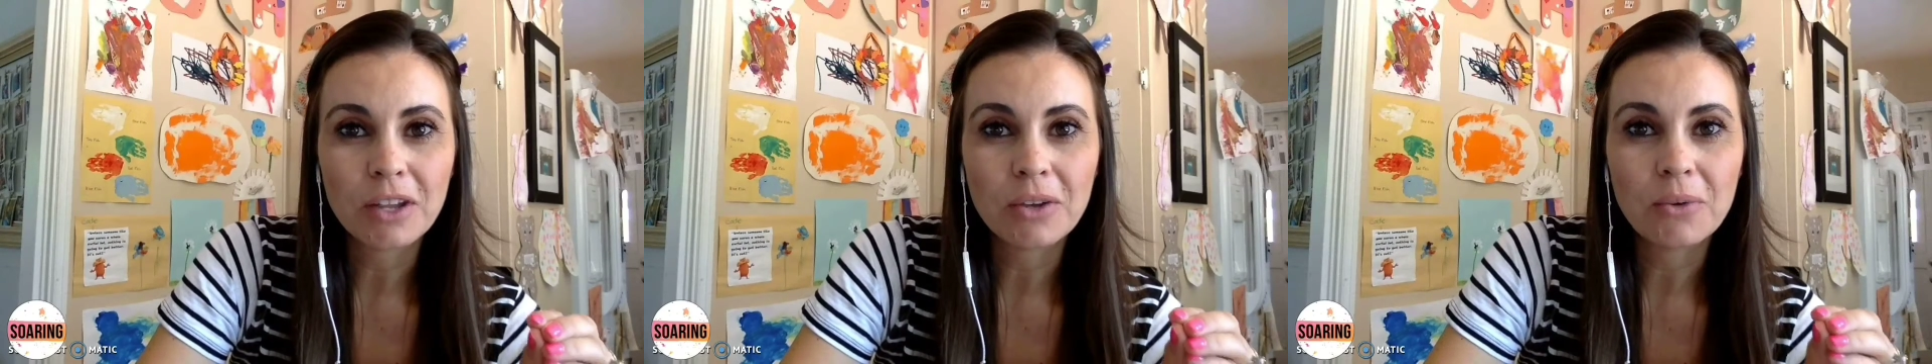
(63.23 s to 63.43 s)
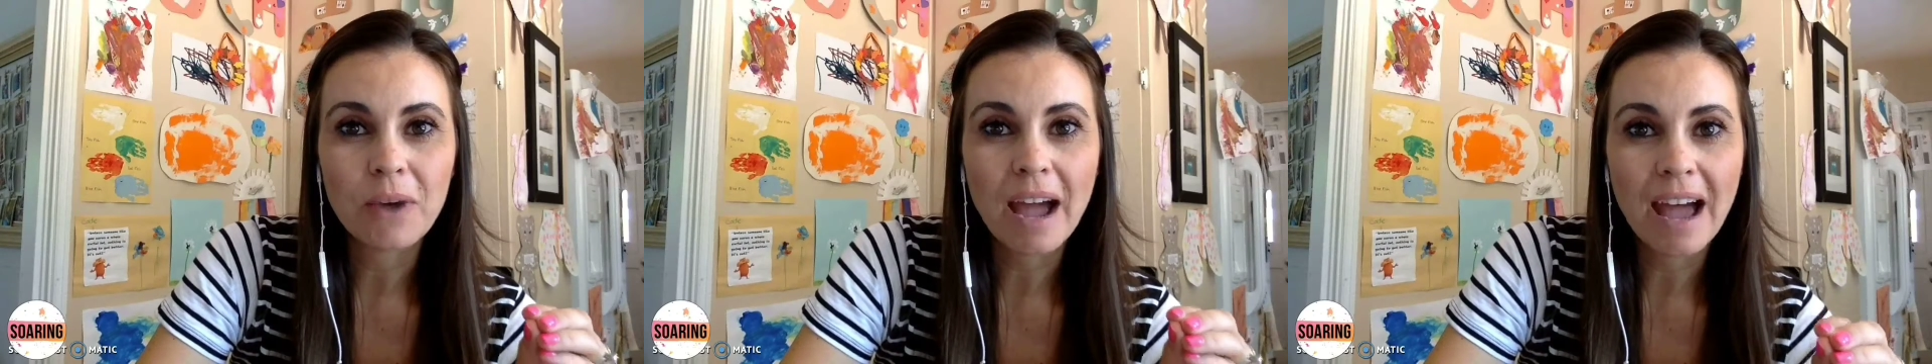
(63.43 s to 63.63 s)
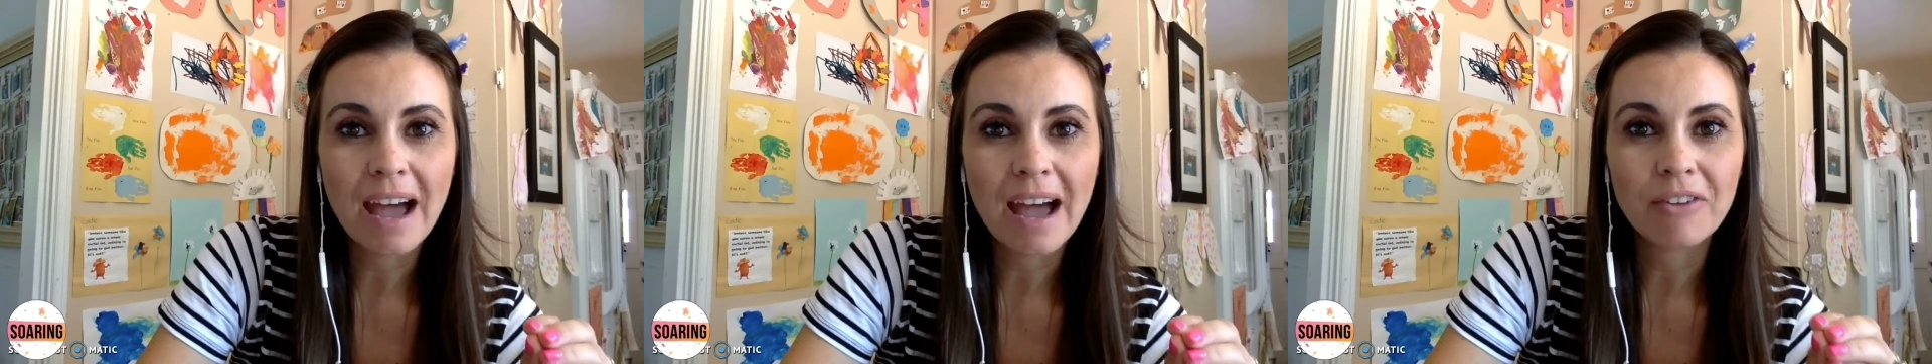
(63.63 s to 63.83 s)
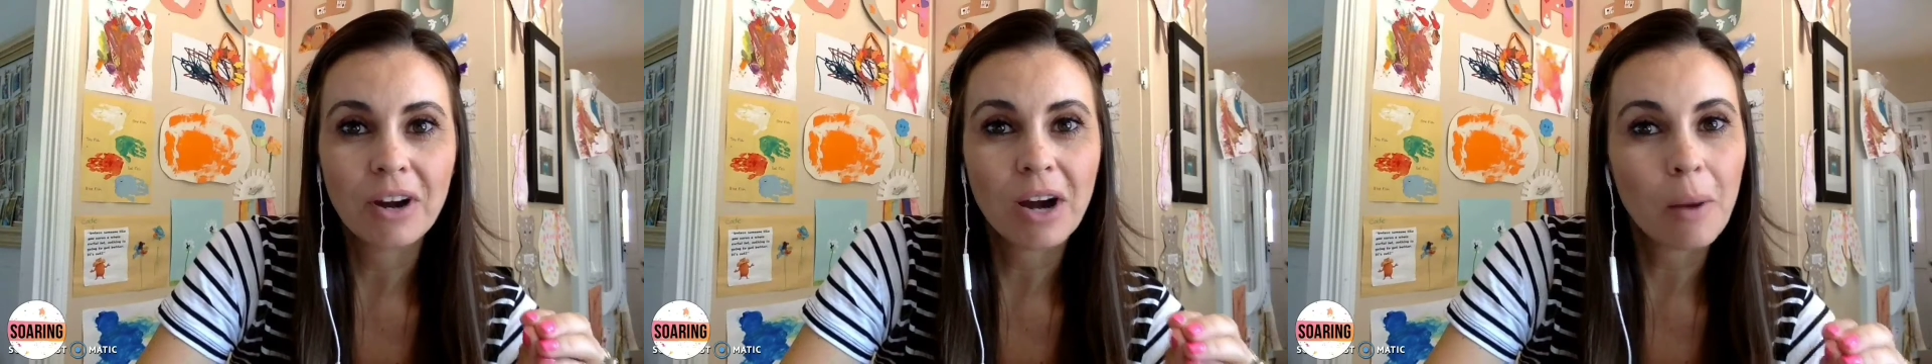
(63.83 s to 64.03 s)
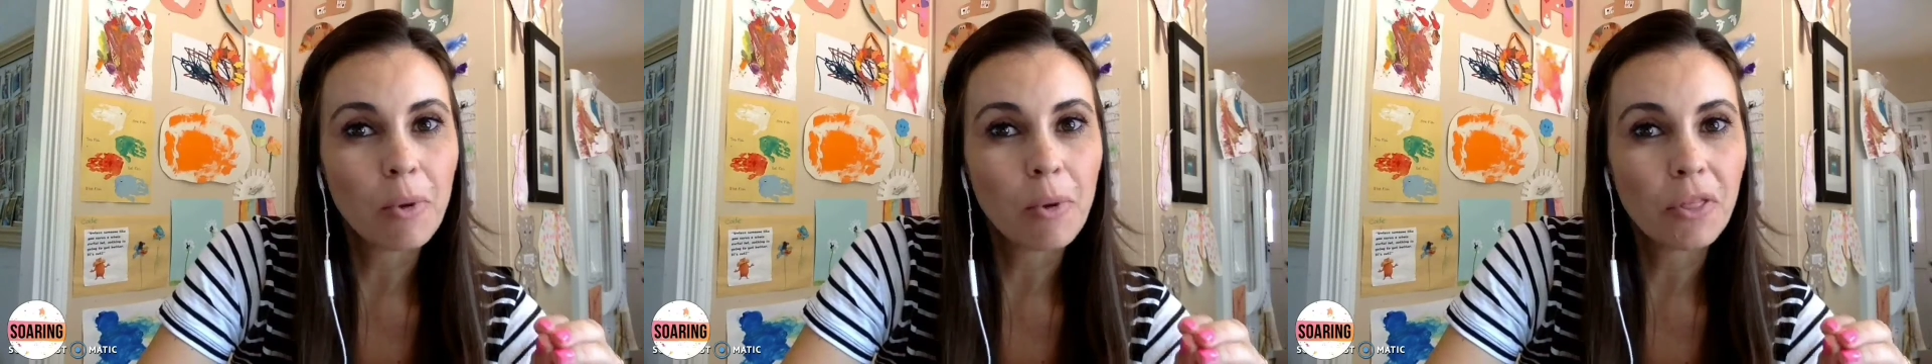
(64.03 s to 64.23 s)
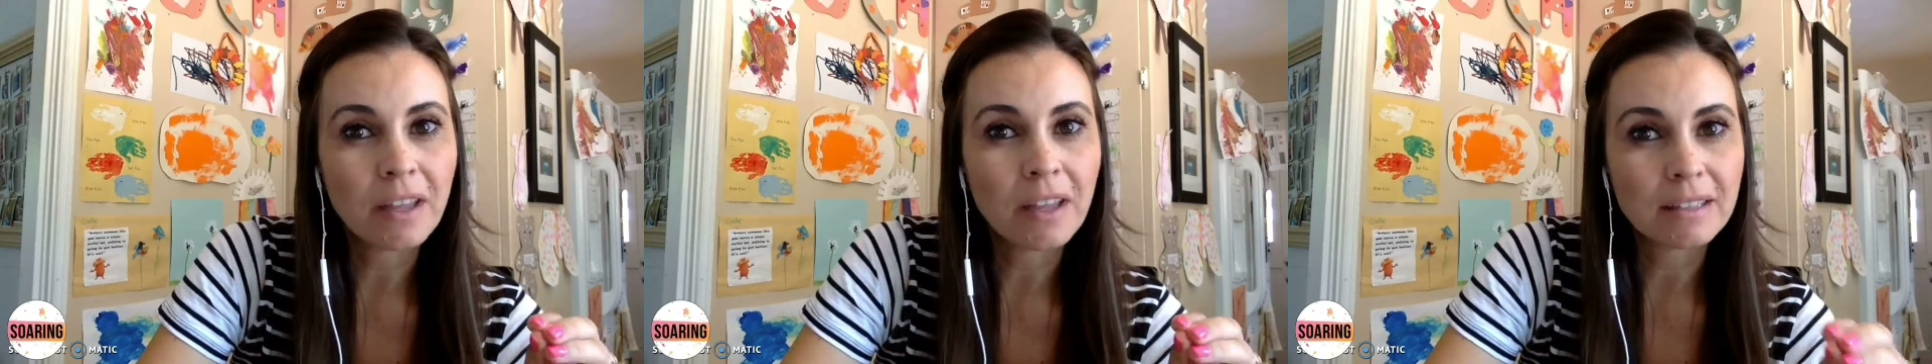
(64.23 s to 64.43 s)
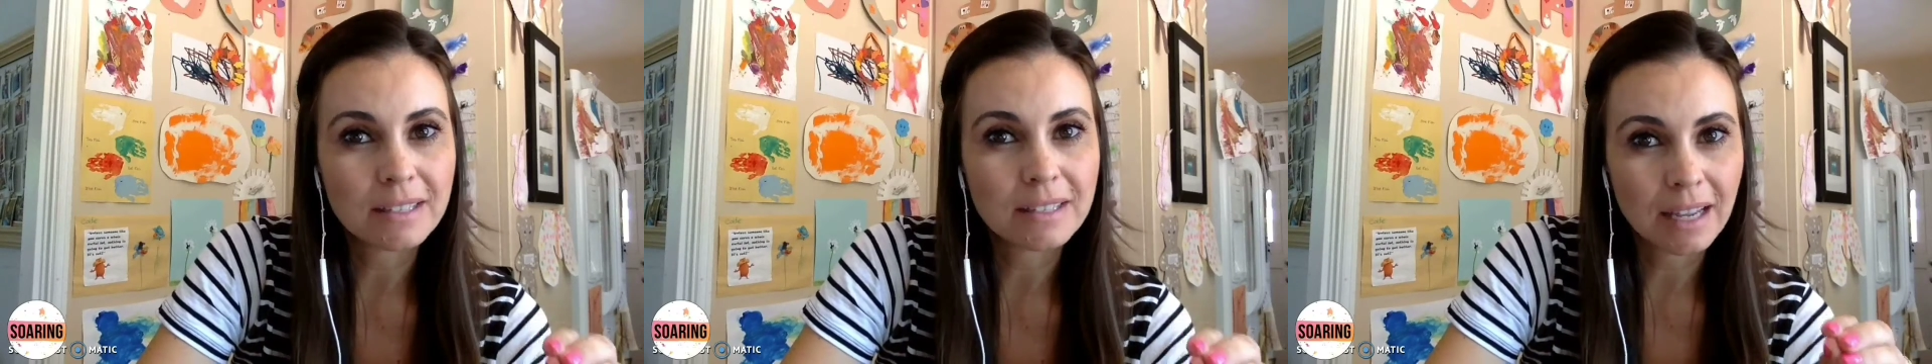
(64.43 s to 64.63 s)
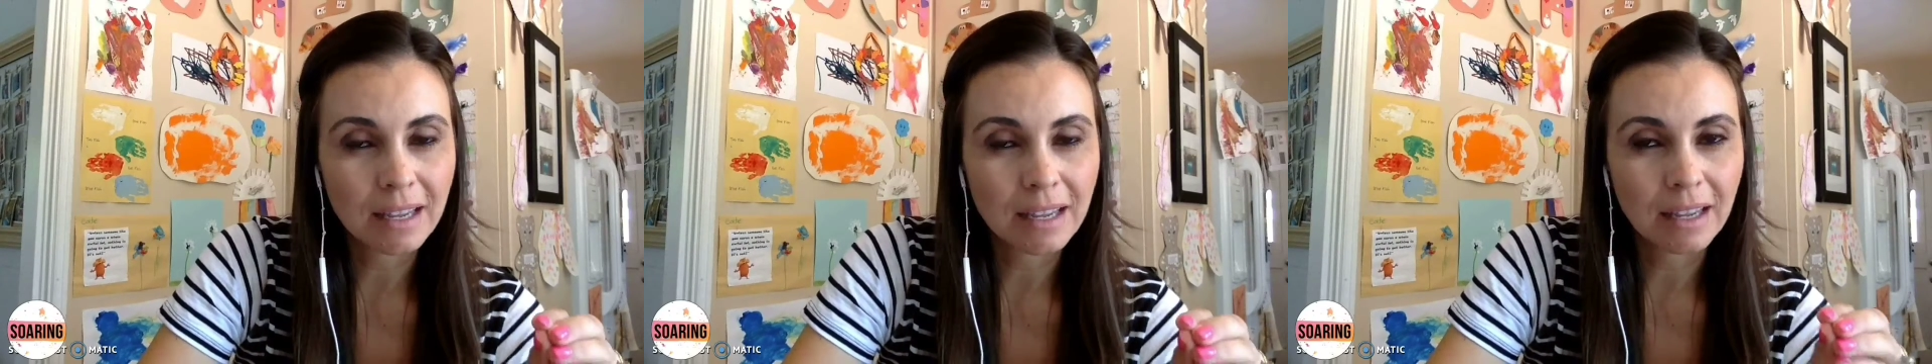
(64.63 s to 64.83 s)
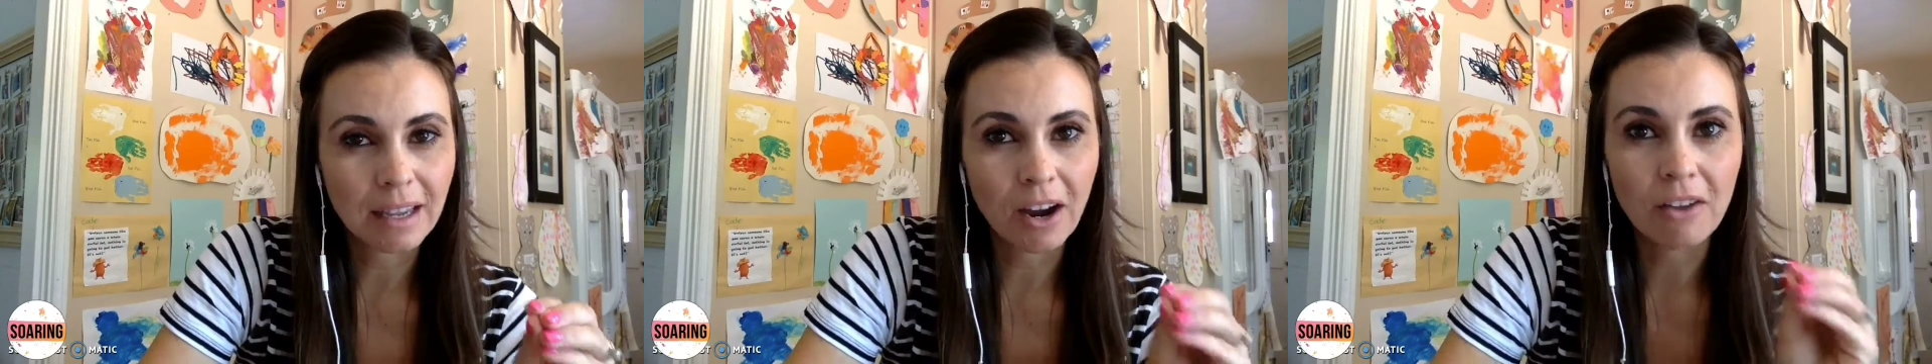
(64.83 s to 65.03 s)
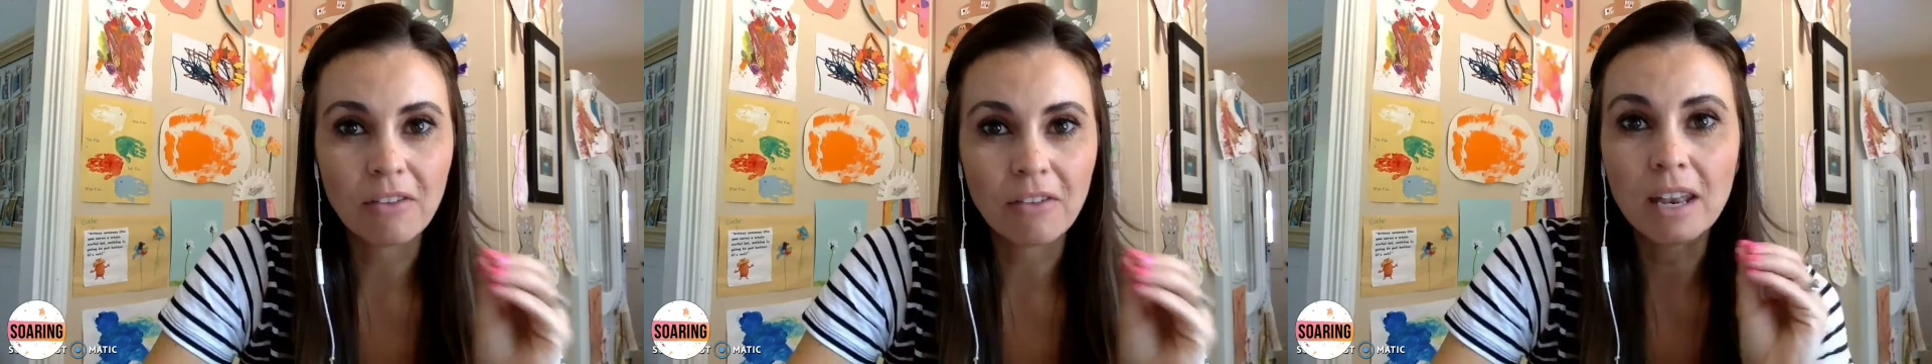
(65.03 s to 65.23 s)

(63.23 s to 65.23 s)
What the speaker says: you have a couple things taken care of.